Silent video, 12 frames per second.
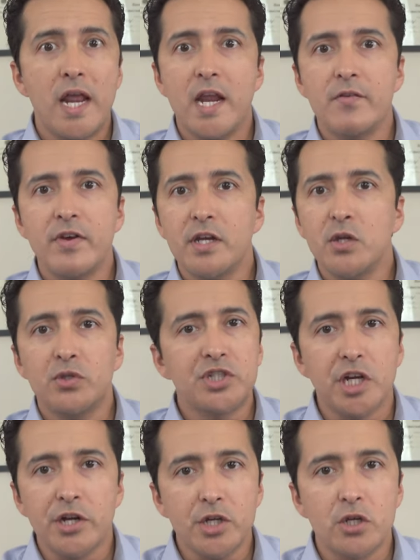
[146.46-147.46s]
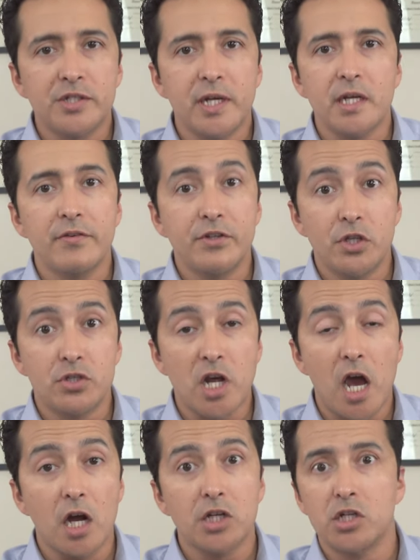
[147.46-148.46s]
then when you share your data with your
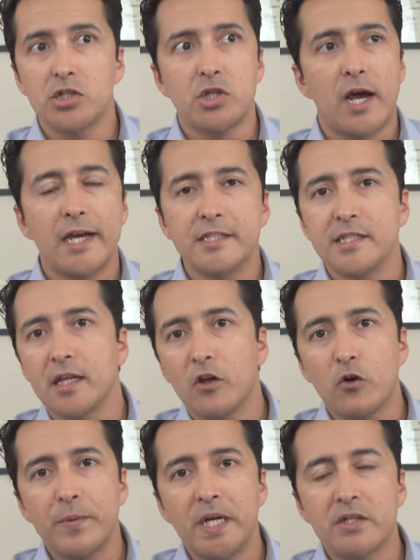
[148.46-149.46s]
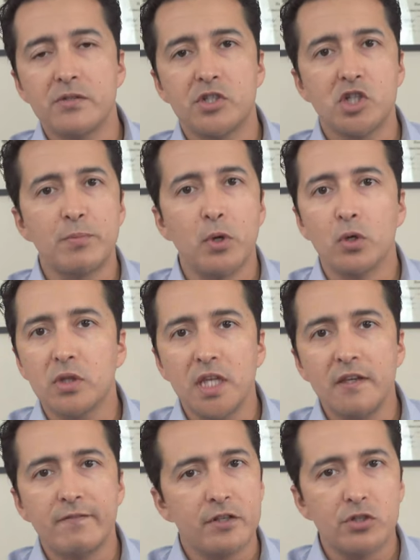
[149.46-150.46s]
doctor, so I see a lot of patients
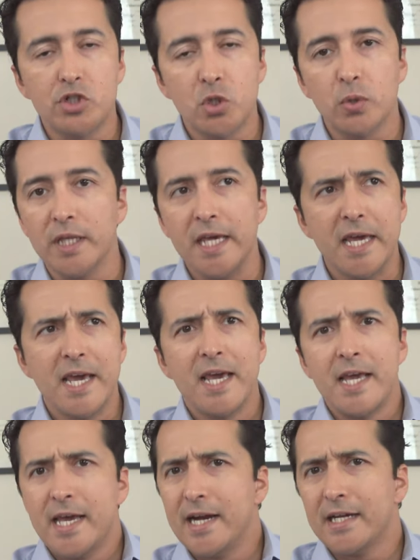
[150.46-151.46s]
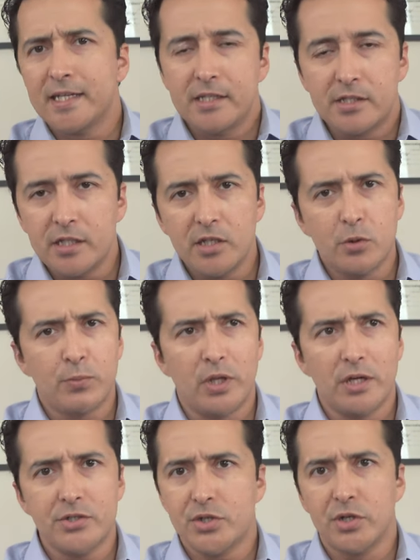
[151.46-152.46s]
remotely, virtually, and I can see their
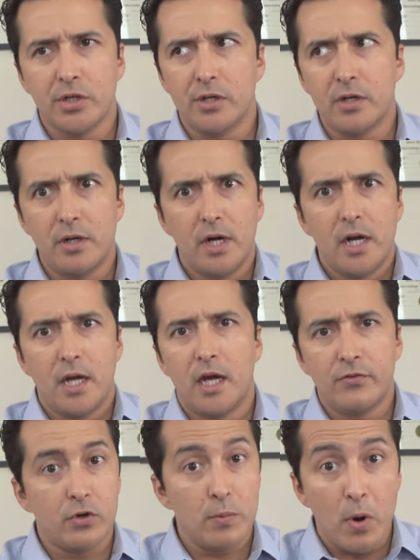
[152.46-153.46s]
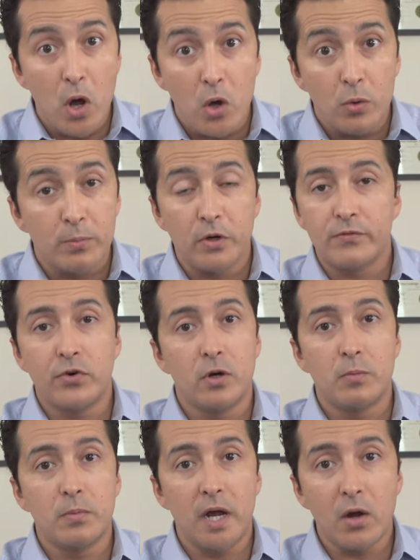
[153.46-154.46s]
blood sugar from home or
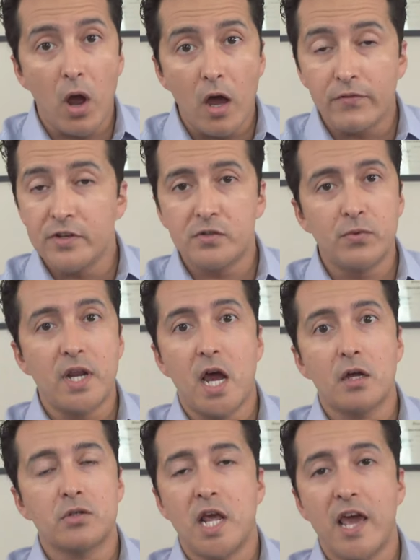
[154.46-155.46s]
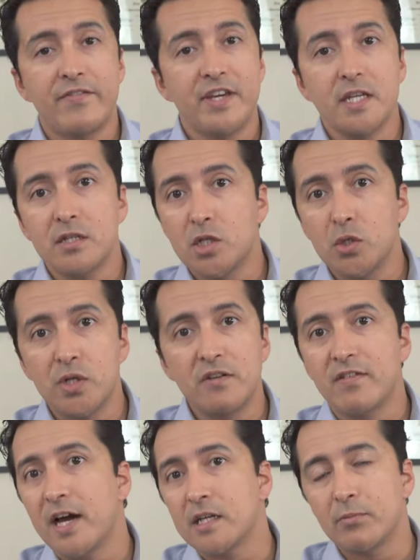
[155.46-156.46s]
from my office without having to
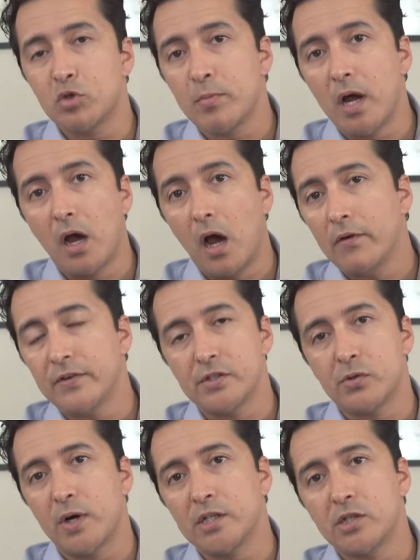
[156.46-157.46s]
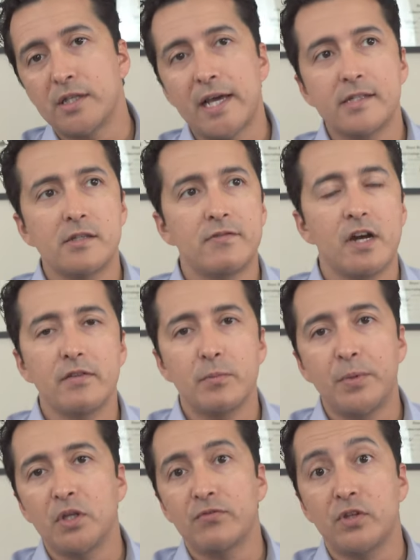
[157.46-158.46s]
invite them to my office, right? So that's one of the
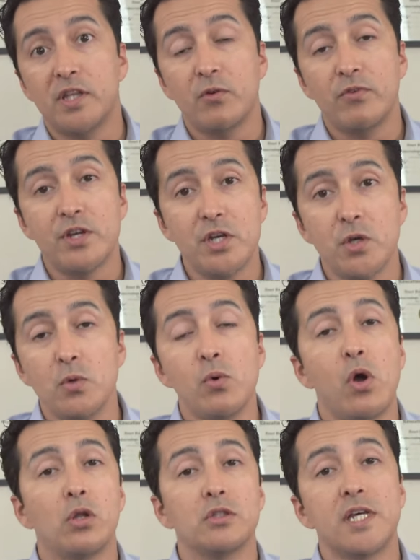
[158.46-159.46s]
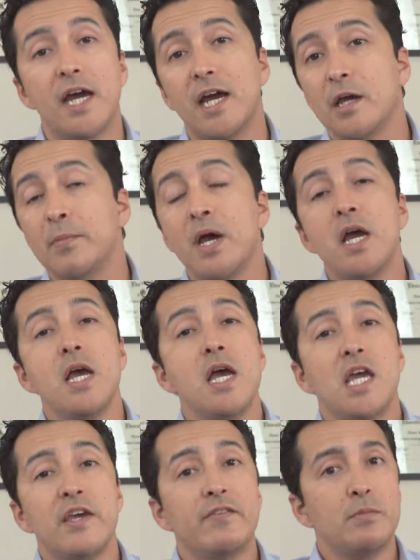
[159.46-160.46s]
beautiful things we do all the time.
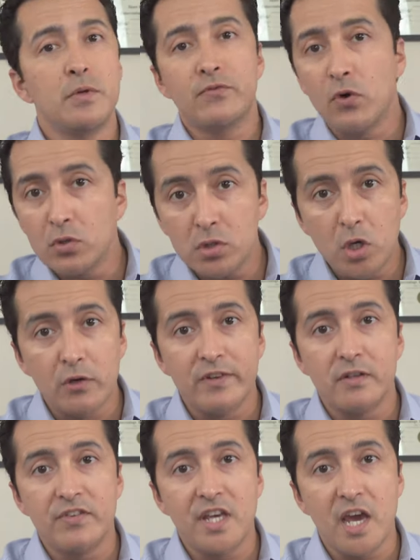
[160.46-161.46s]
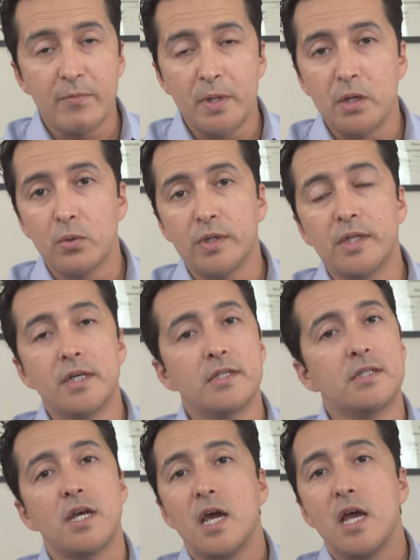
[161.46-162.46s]
Even before the COVID, we have been doing
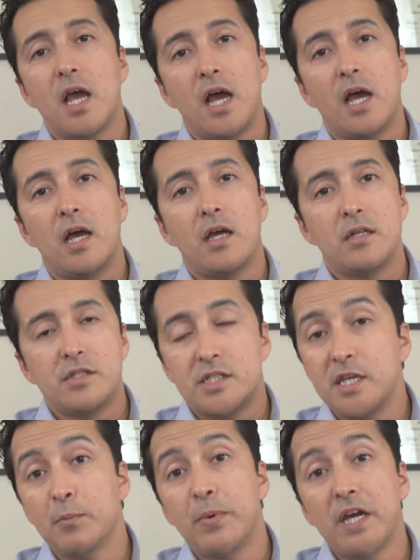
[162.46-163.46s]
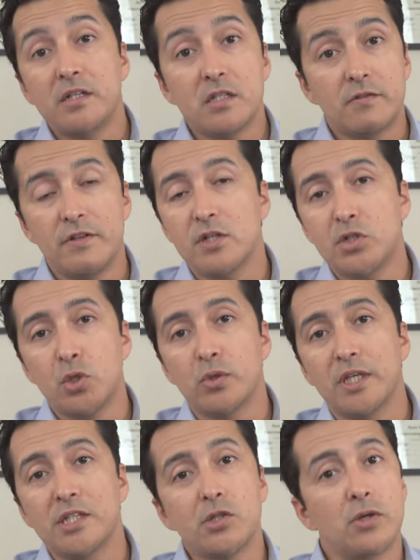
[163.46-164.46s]
this, seeing patients
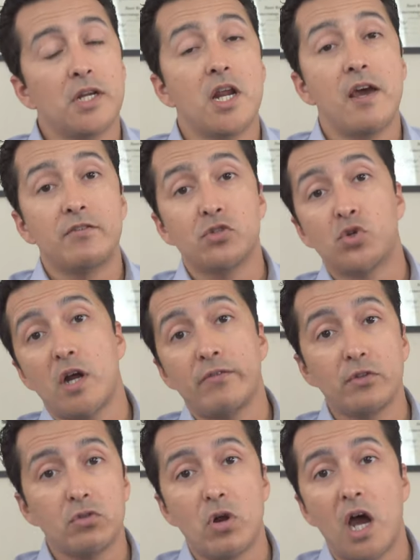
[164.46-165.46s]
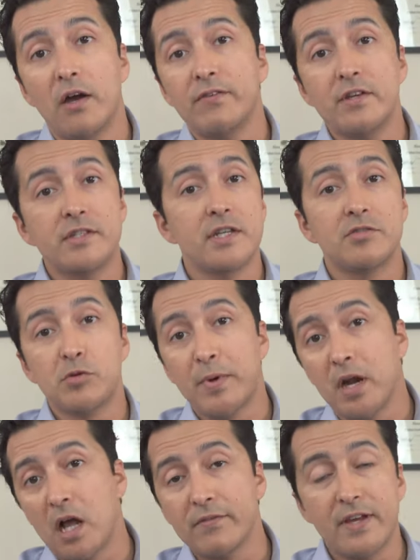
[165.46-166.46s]
virtually so they don't have to travel to the office and
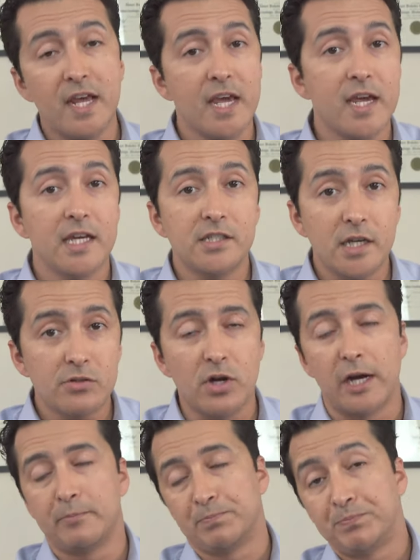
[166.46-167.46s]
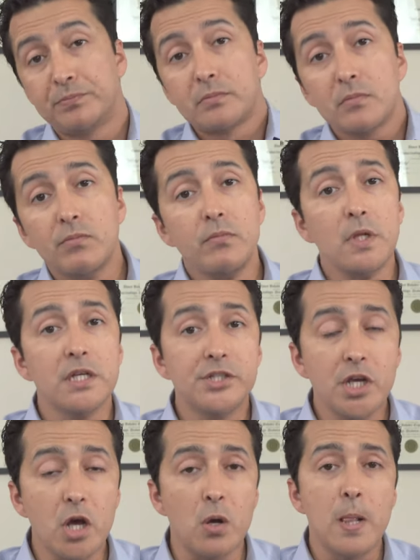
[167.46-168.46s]
spend half a day, etc.
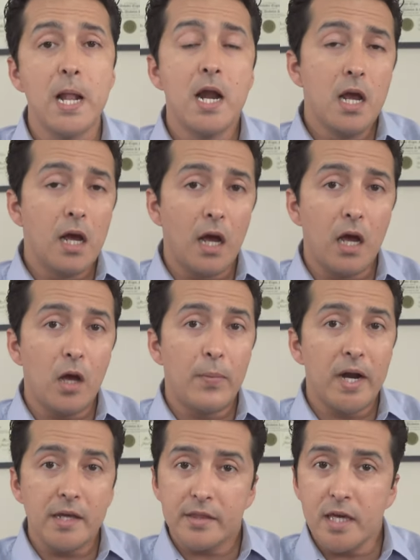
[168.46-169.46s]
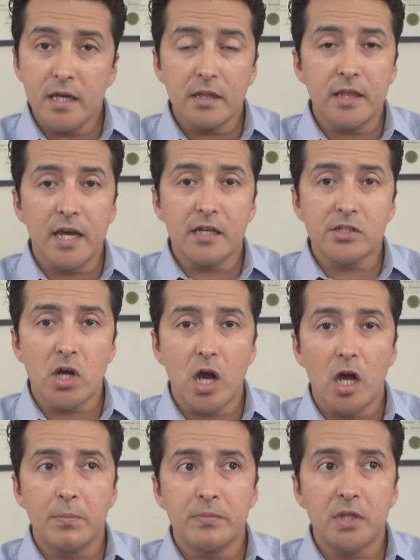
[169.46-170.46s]
So, but I think
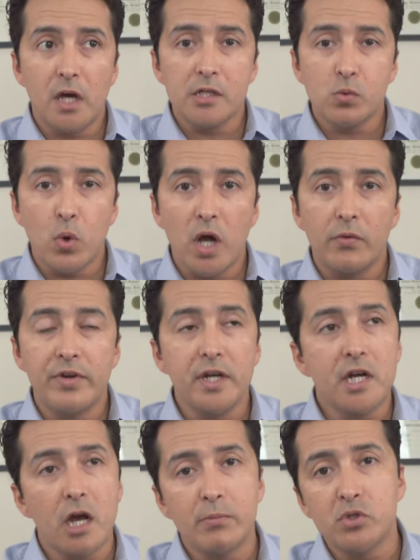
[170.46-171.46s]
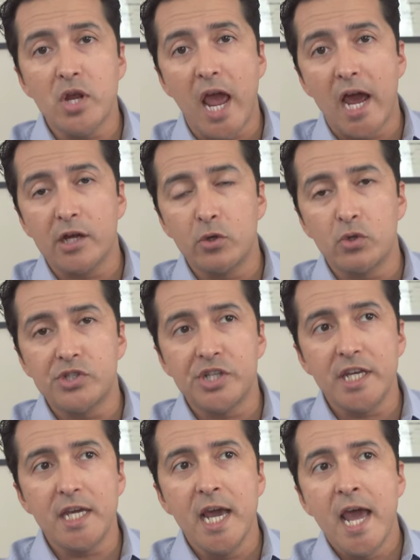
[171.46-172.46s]
Dexcom does well. When it comes to
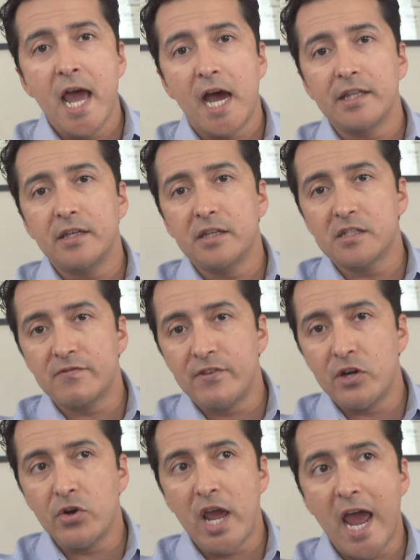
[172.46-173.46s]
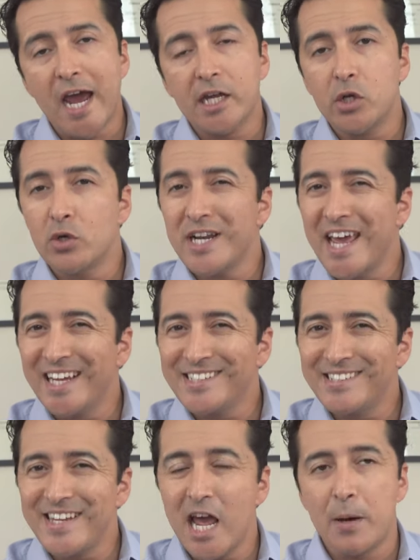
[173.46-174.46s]
accuracy, I think it's very accurate,
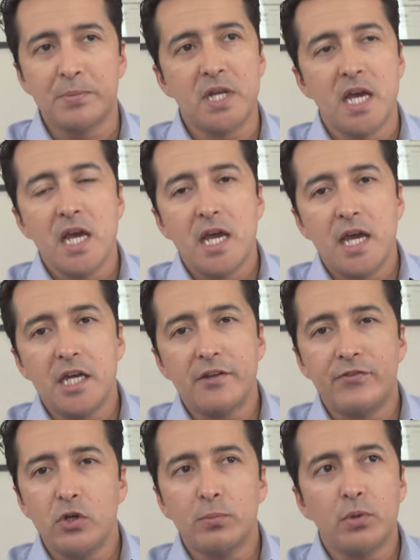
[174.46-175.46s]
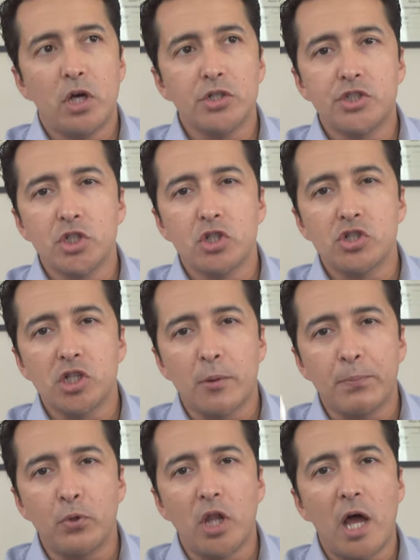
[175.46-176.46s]
except if your blood sugars are
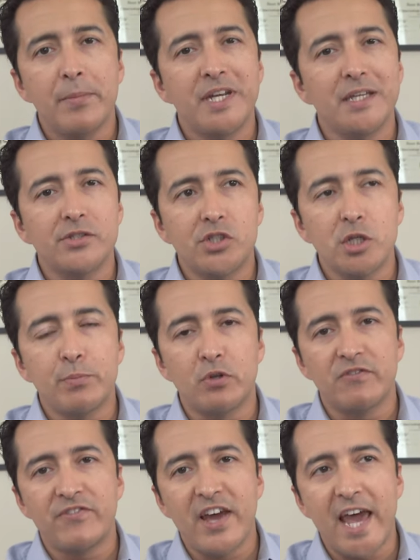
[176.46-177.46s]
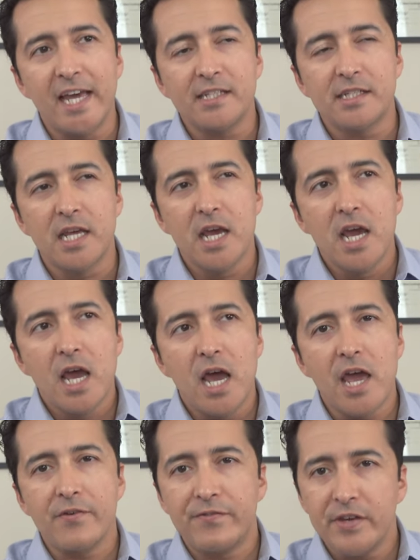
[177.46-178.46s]
plummeting super fast.
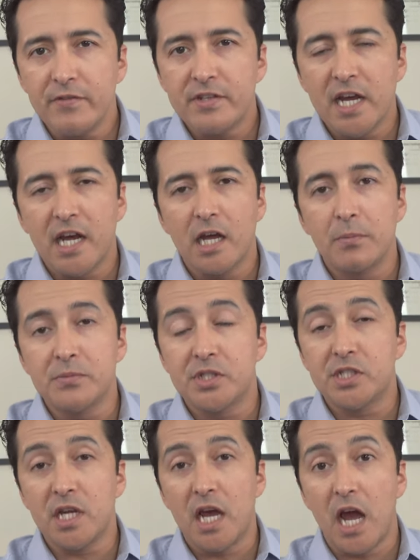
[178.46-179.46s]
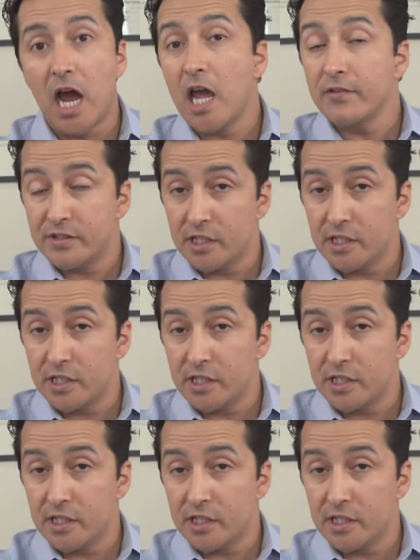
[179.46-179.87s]
A few times I have